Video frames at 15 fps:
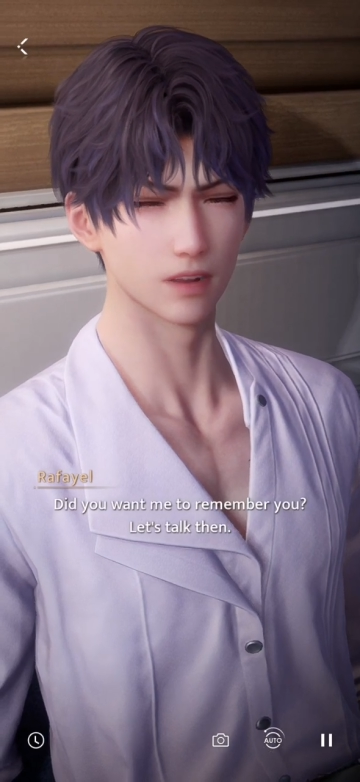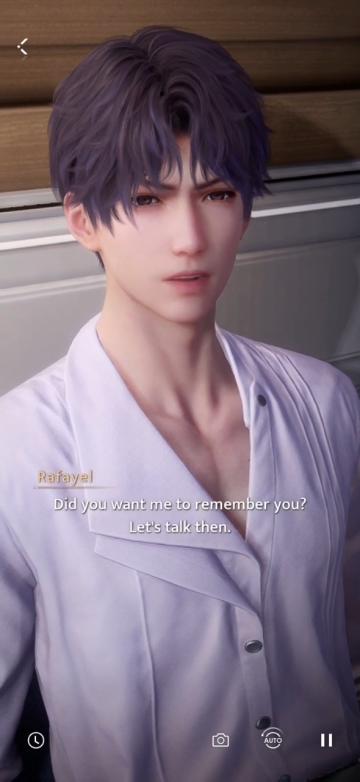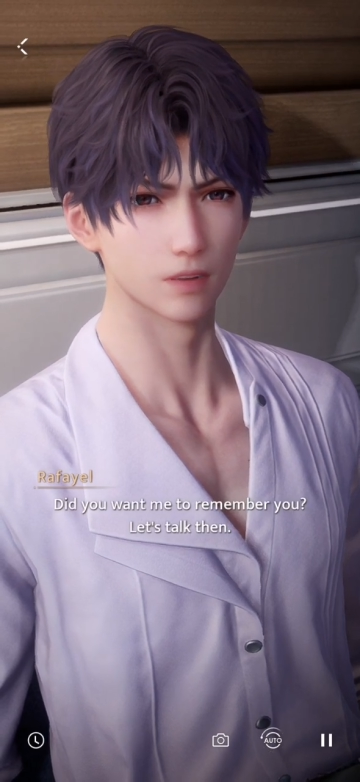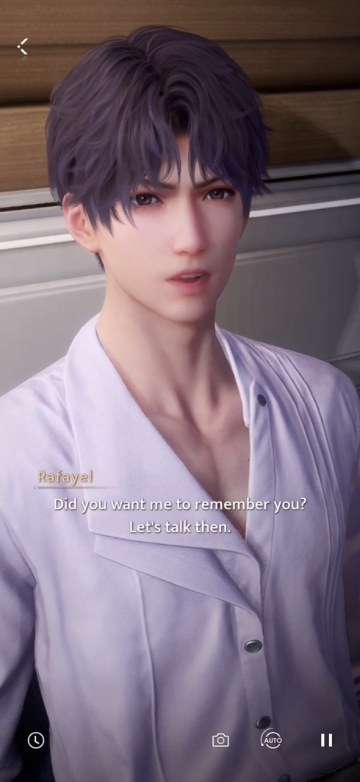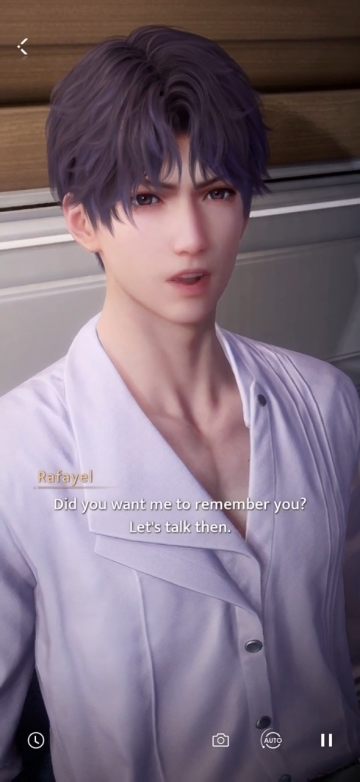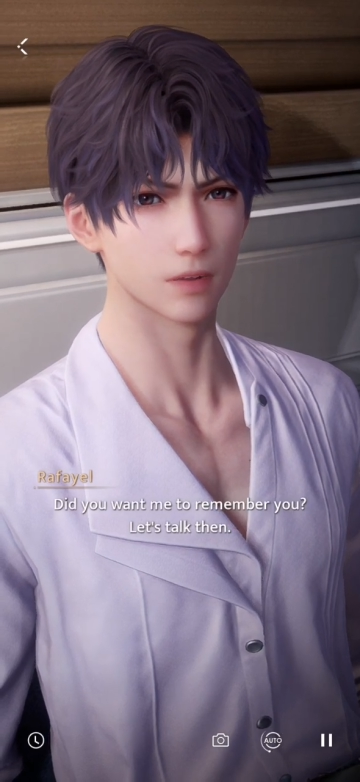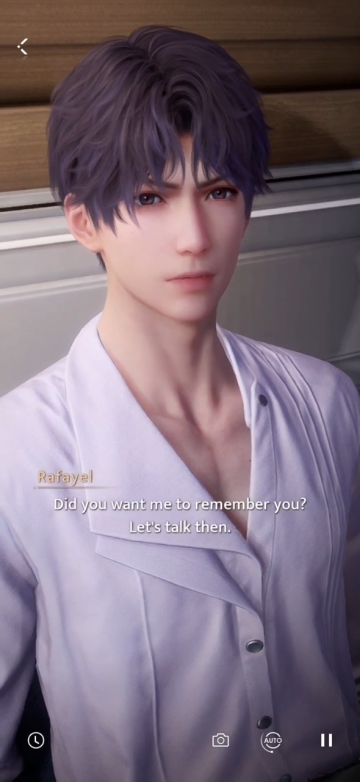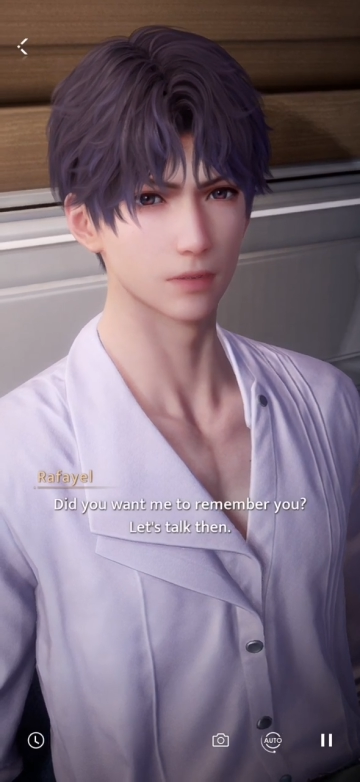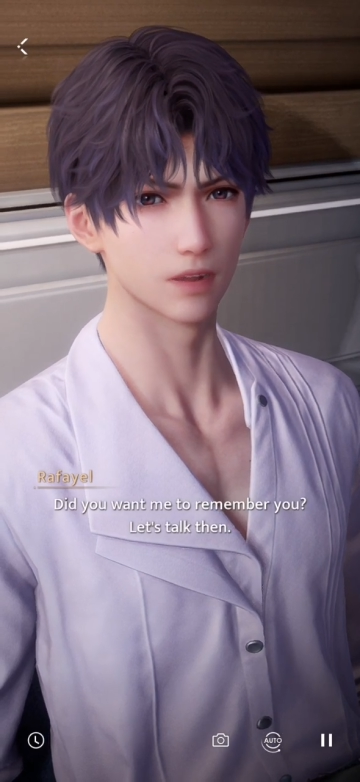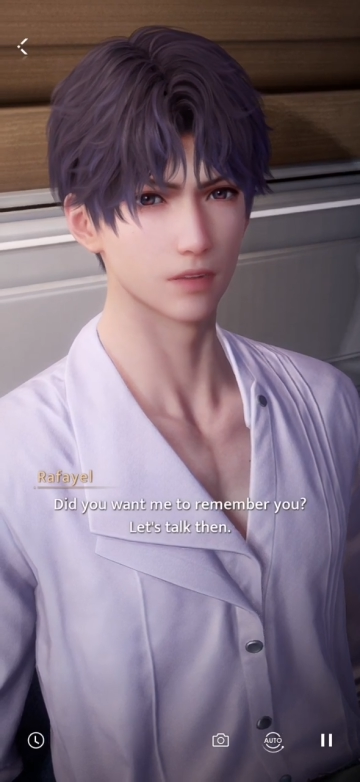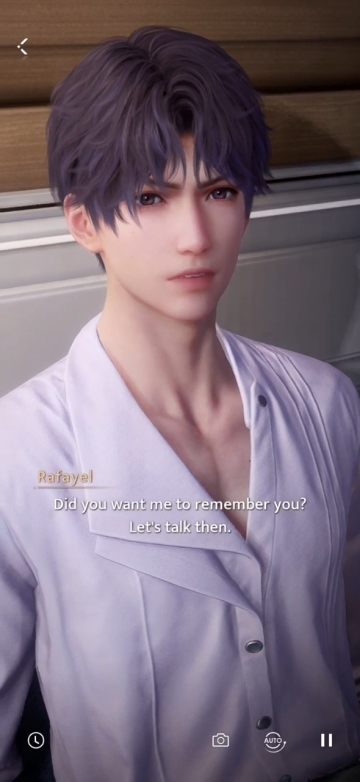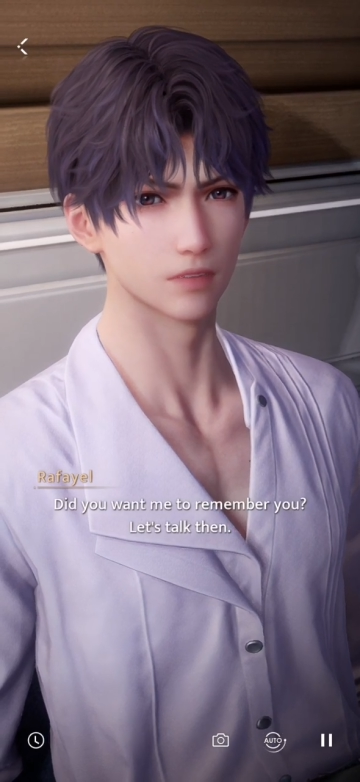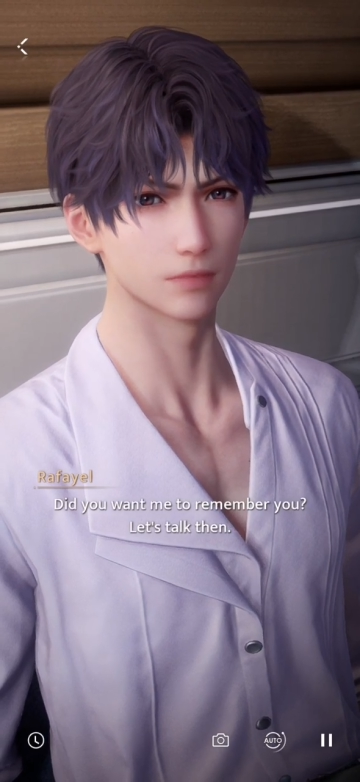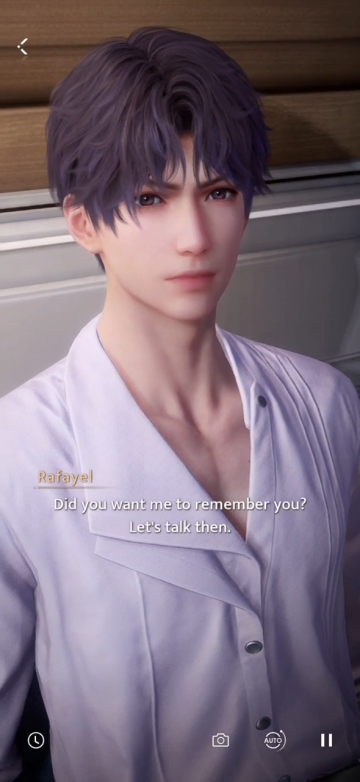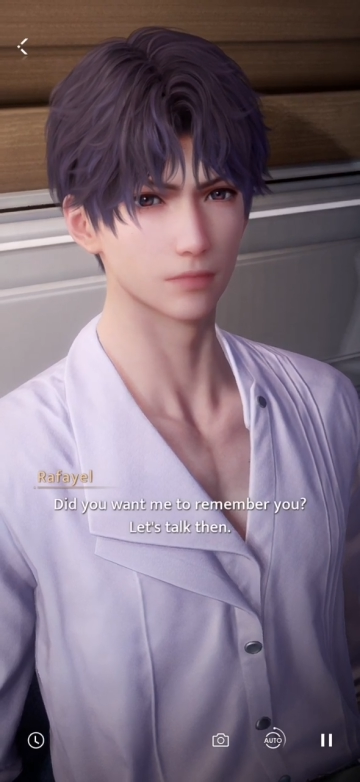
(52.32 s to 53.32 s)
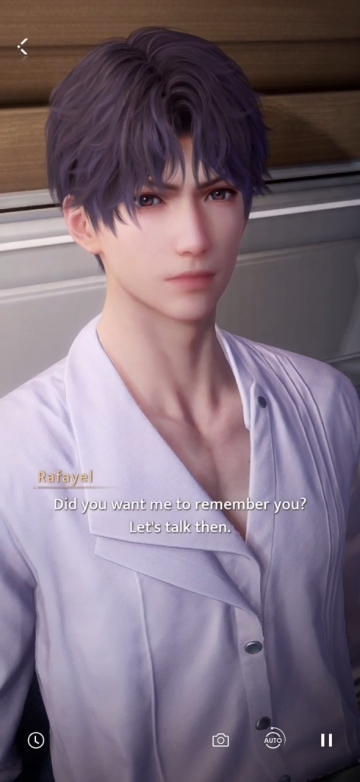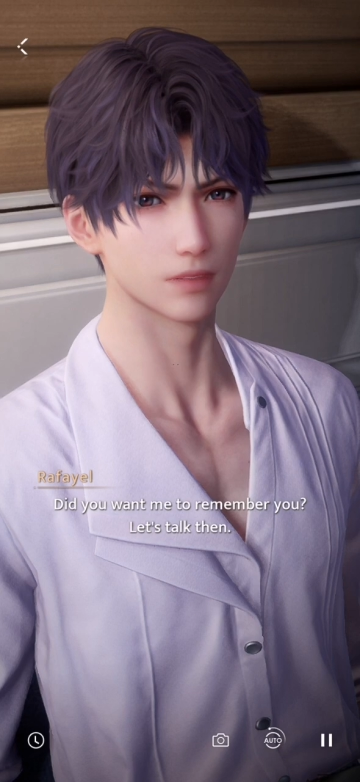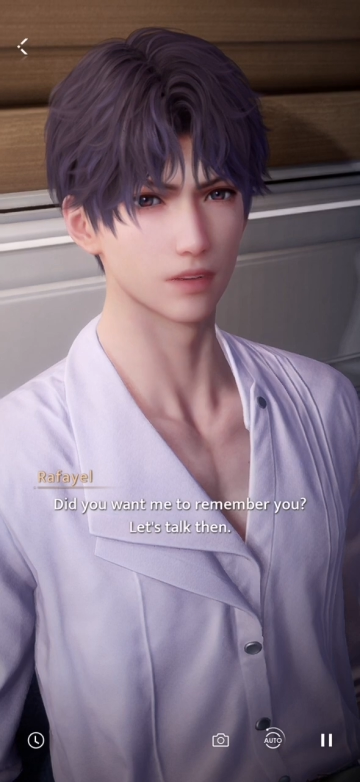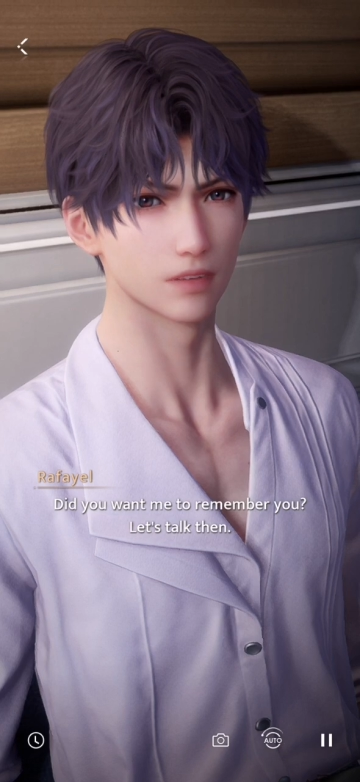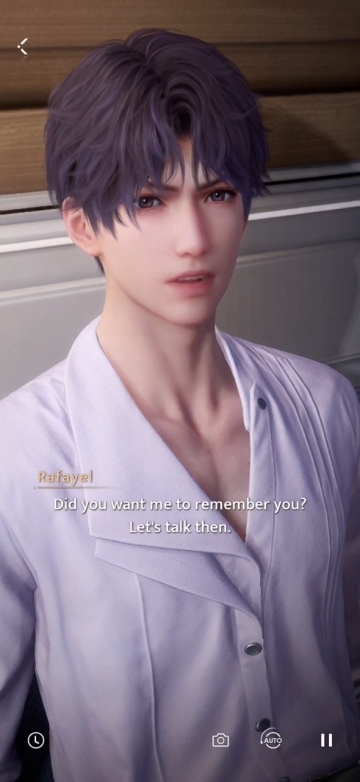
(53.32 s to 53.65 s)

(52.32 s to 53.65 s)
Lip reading: Did you want me to remember